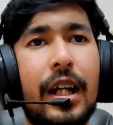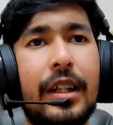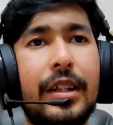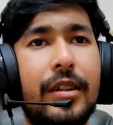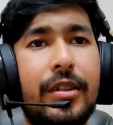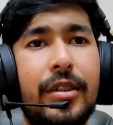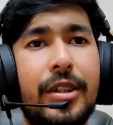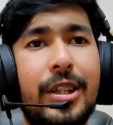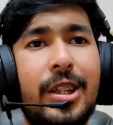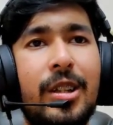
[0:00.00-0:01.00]
and he doesn't
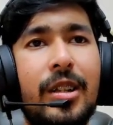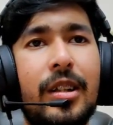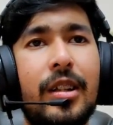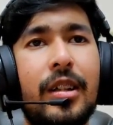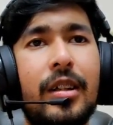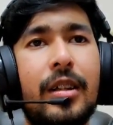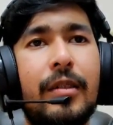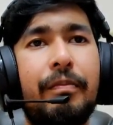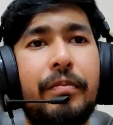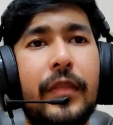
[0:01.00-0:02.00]
shield,
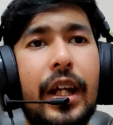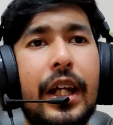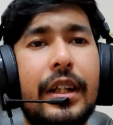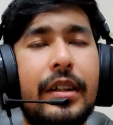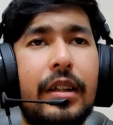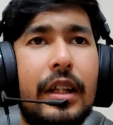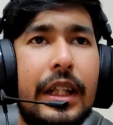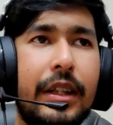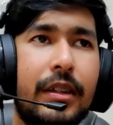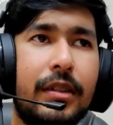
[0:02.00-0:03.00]
and
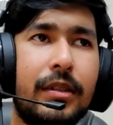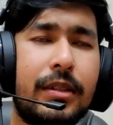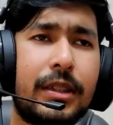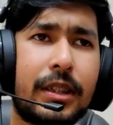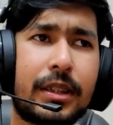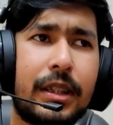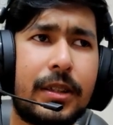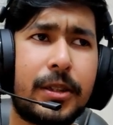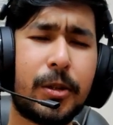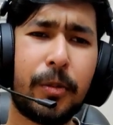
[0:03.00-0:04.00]
Lick just
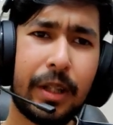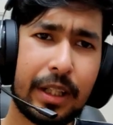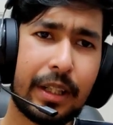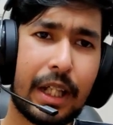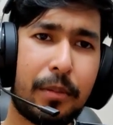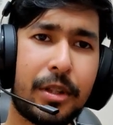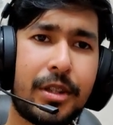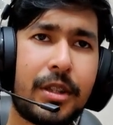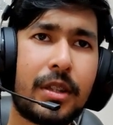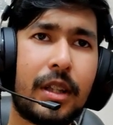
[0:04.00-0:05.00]
does so little
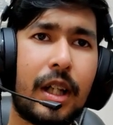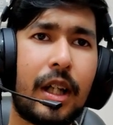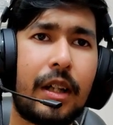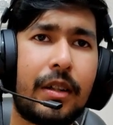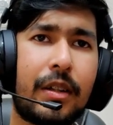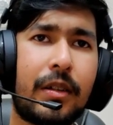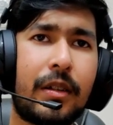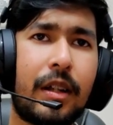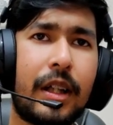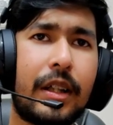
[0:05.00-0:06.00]
damage that
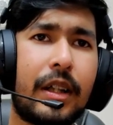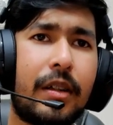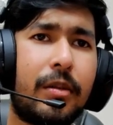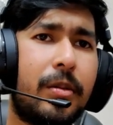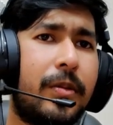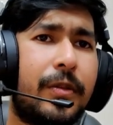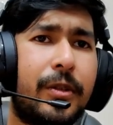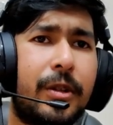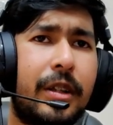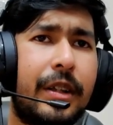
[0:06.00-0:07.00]
I can go
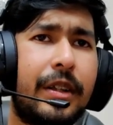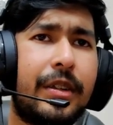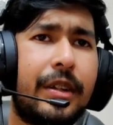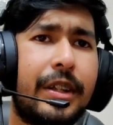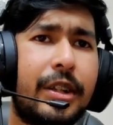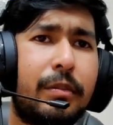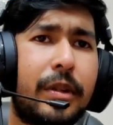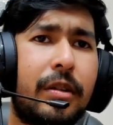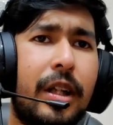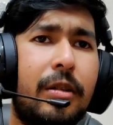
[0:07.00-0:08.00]
for another
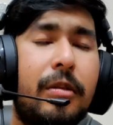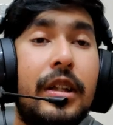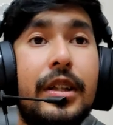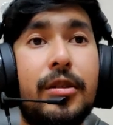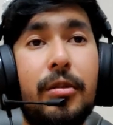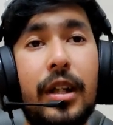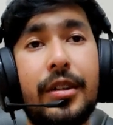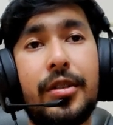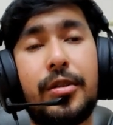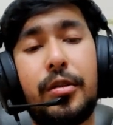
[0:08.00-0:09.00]
Ancient Power. Now Lick
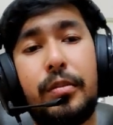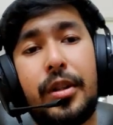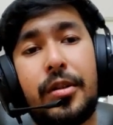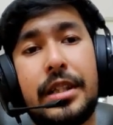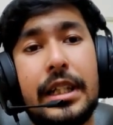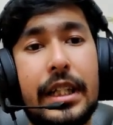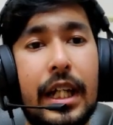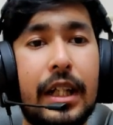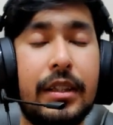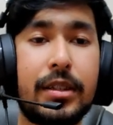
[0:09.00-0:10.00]
Snorlax is good because it
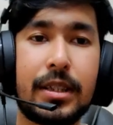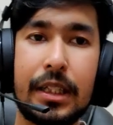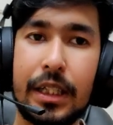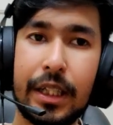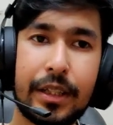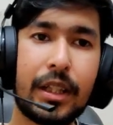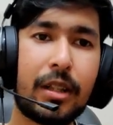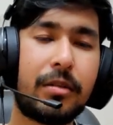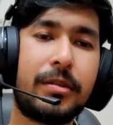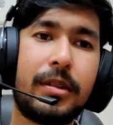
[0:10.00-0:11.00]
can just lick
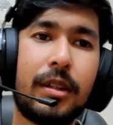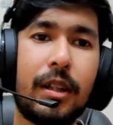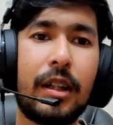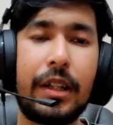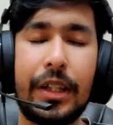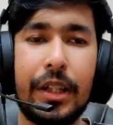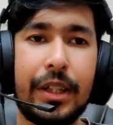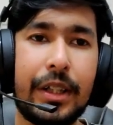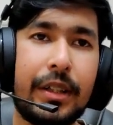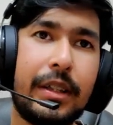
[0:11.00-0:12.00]
down
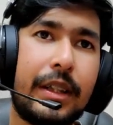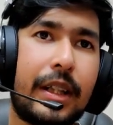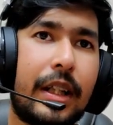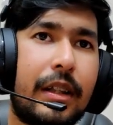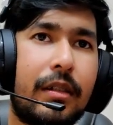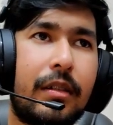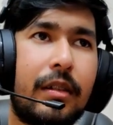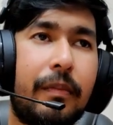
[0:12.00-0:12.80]
Giratina. It can,